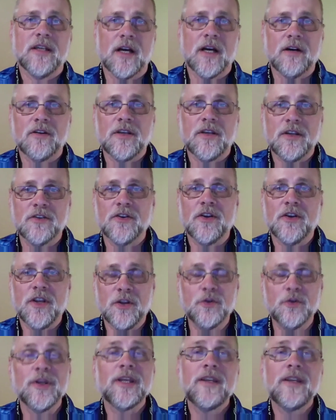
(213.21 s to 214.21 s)
yeah, you
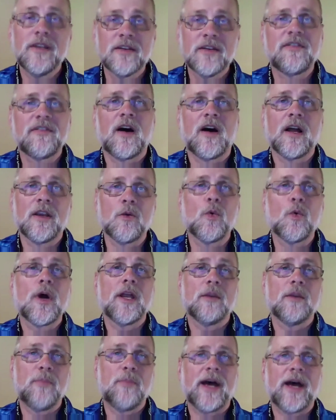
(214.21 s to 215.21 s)
you need to find a
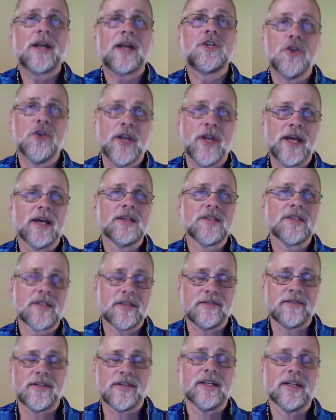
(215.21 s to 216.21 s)
way to patch your NAS
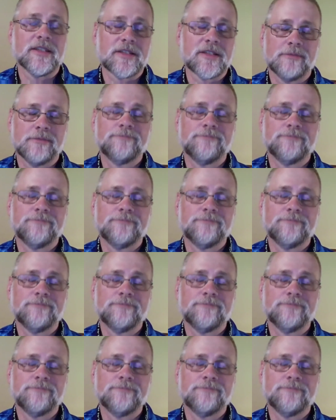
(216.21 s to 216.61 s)
device.